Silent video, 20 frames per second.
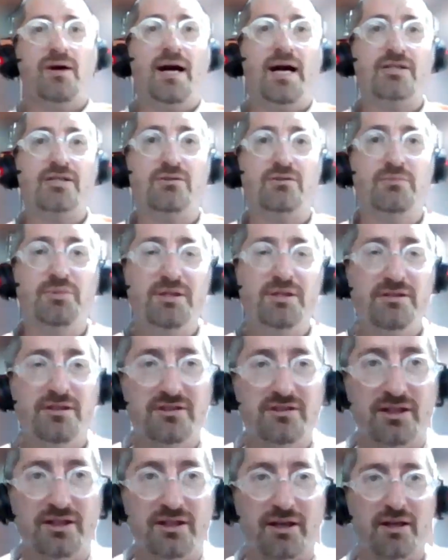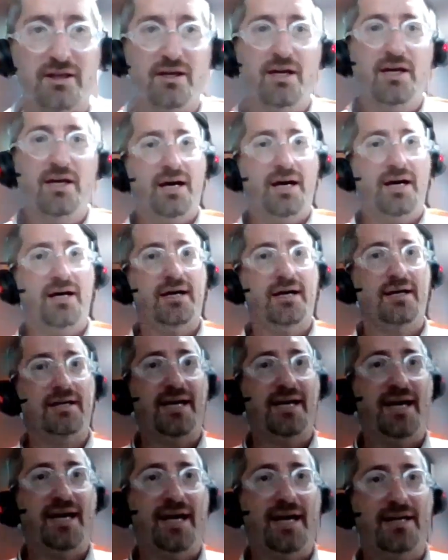was no actual business dealing,
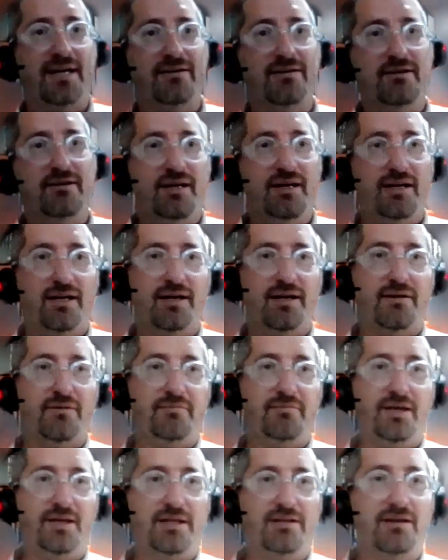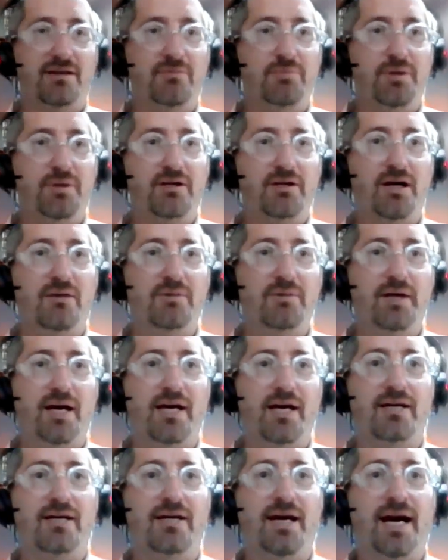and it didn't become
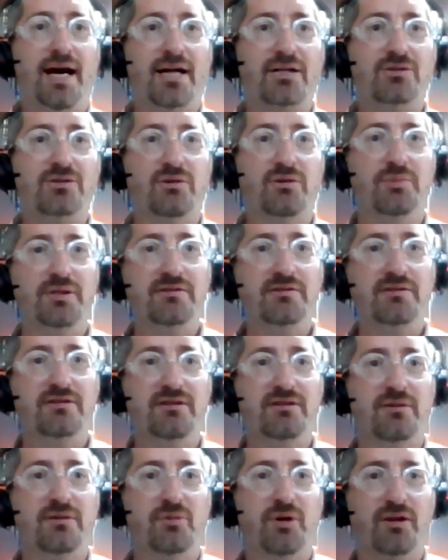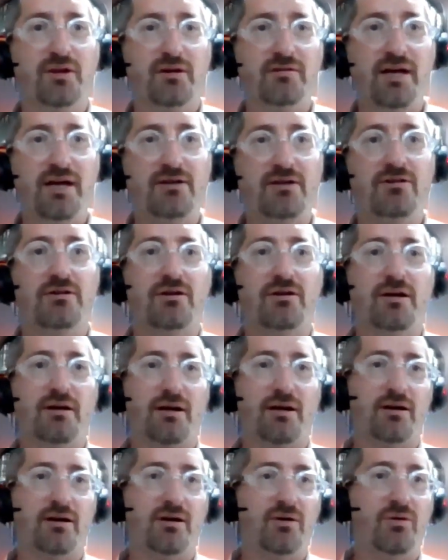a actual business dealing with a tender and
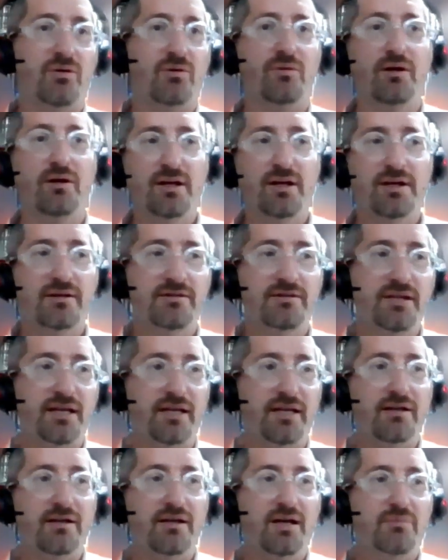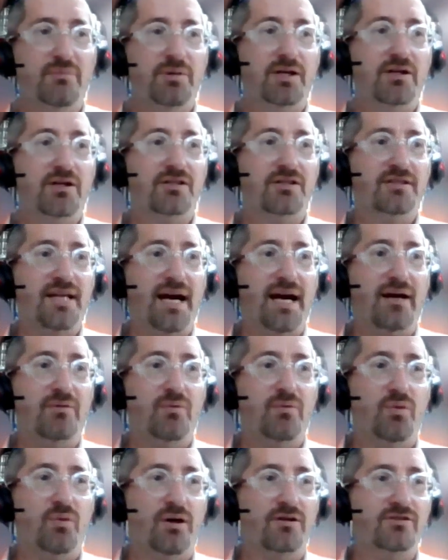like a whole deed because
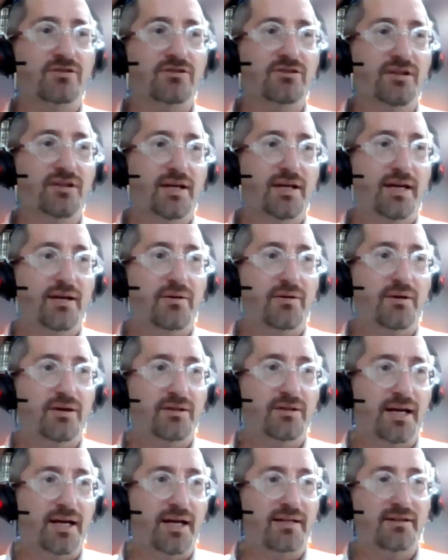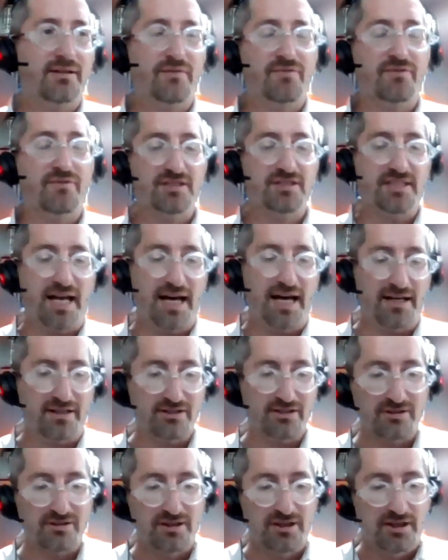that was it had a different
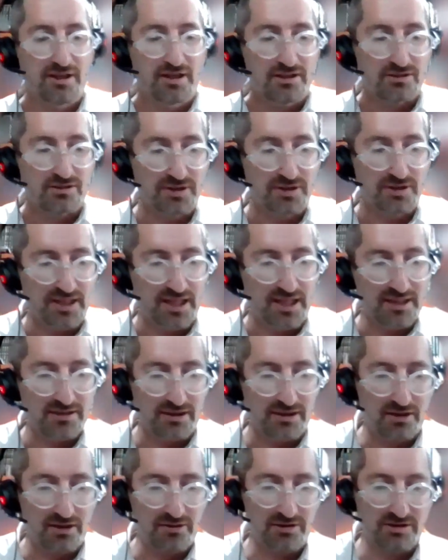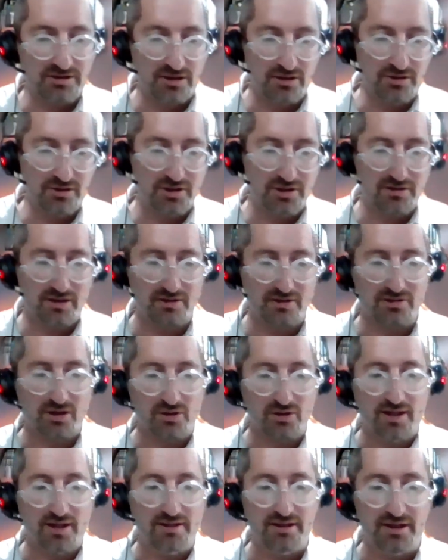status. So he says another solution to this
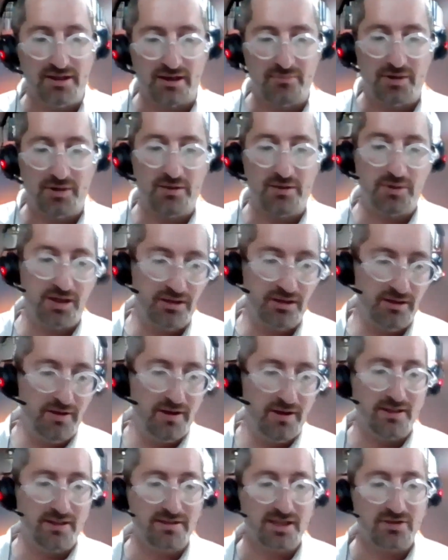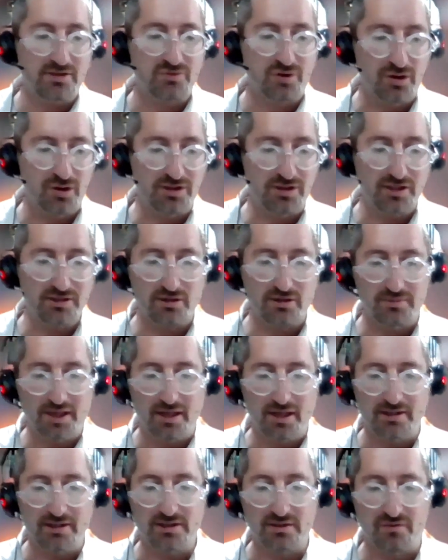whole idea, maybe he says, right, we could have
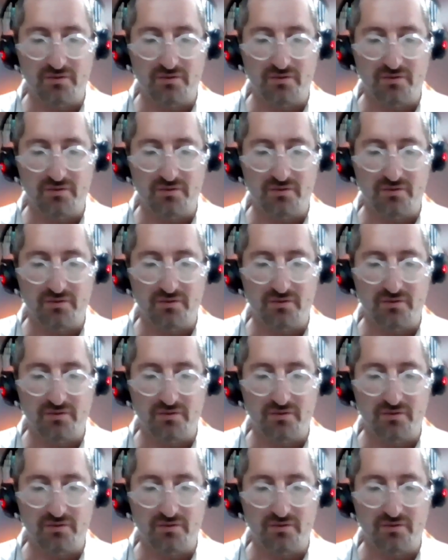